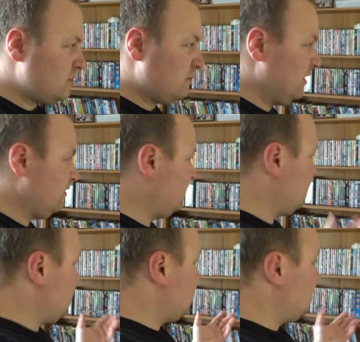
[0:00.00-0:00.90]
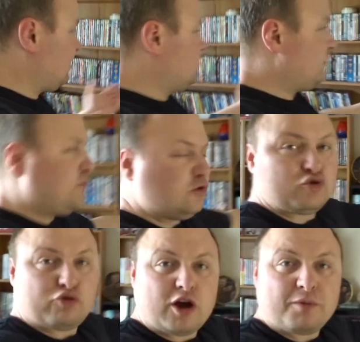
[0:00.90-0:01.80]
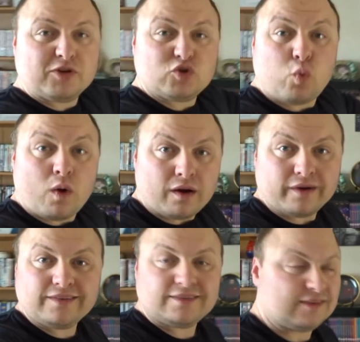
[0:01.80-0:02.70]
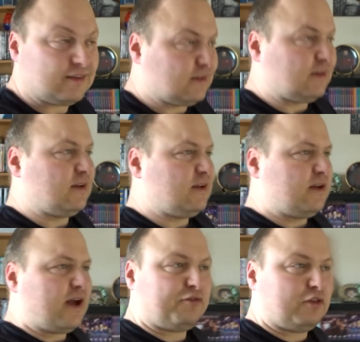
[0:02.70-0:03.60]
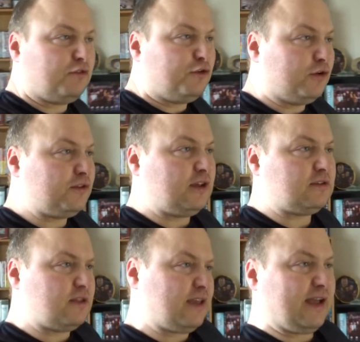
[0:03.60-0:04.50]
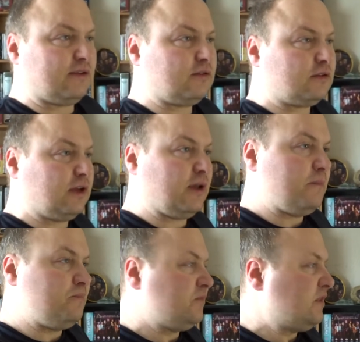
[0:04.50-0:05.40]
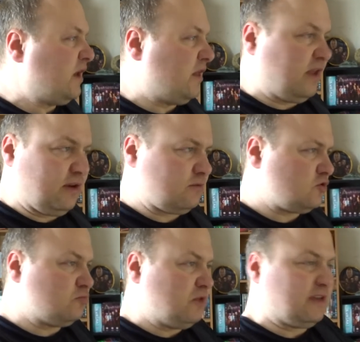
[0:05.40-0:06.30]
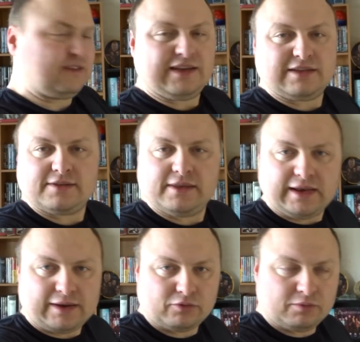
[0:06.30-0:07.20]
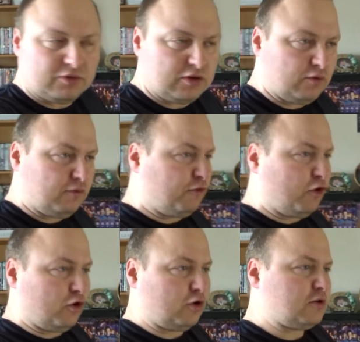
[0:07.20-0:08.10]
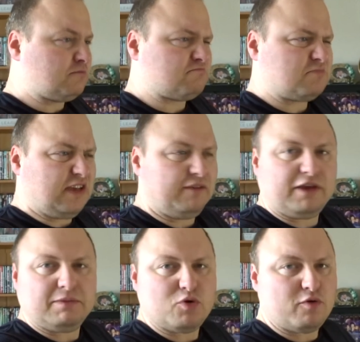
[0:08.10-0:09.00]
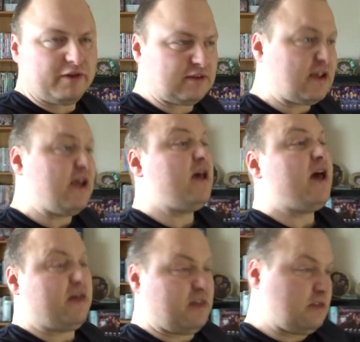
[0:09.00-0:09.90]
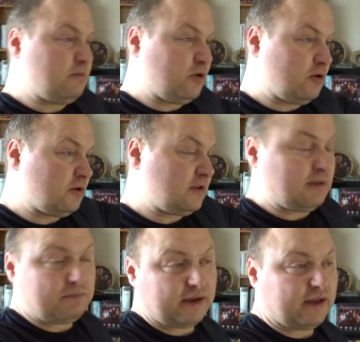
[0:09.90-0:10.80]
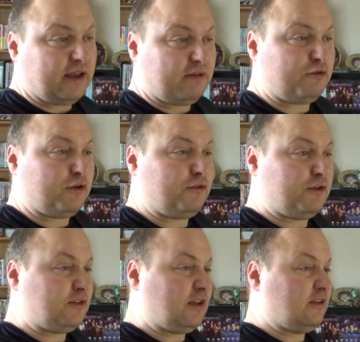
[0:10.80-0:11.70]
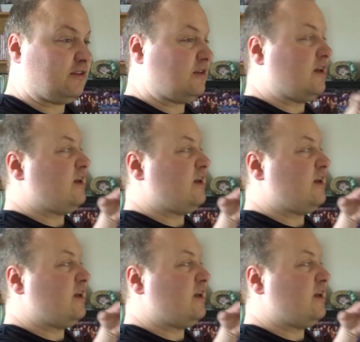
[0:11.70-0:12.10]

I mean, they did it to Futurama twice. After the fourth season, they cancelled it. And then some years later, they allowed them to do 4 TV movies. And then they brought it back again for a fifth season.